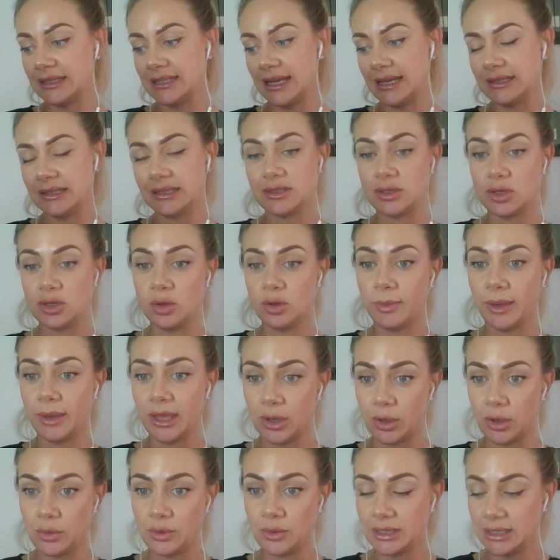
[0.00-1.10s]
and attending to
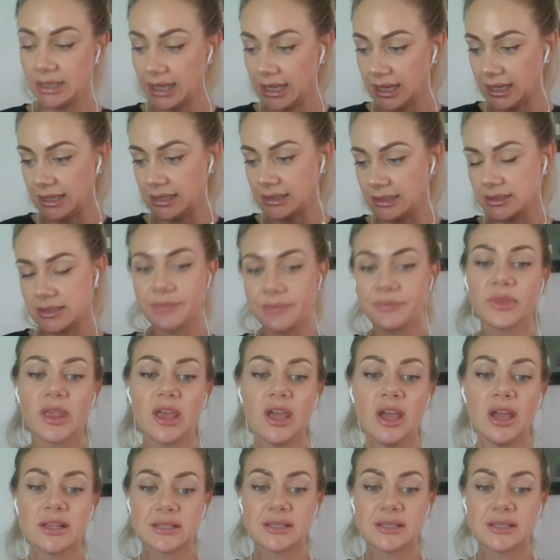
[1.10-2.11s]
my own needs.